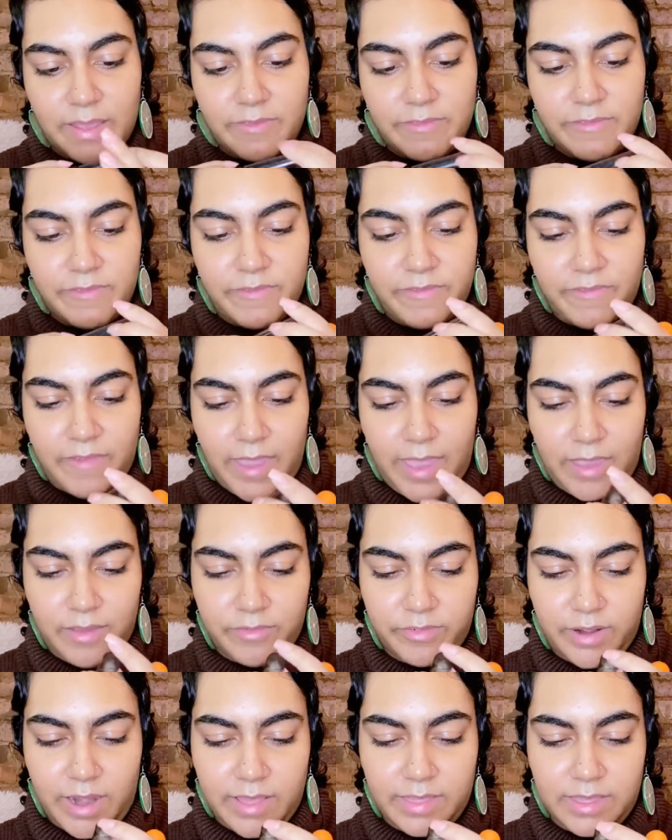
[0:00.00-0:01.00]

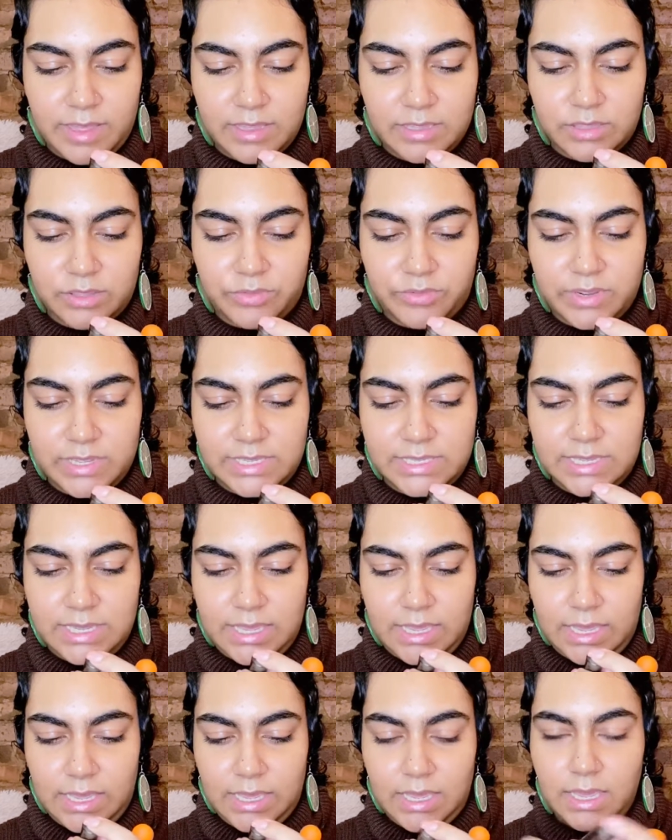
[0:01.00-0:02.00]
favorite. I think it's
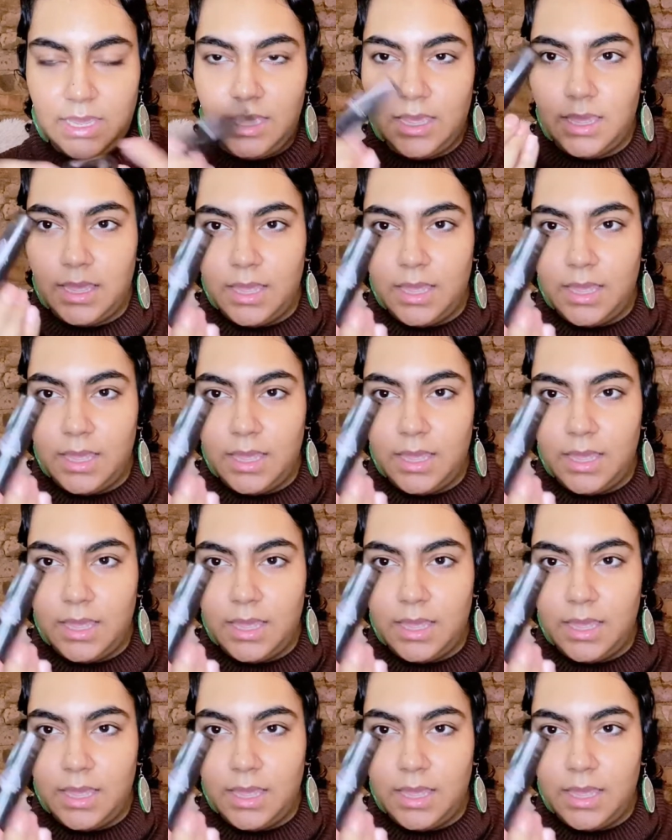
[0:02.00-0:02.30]
3CE.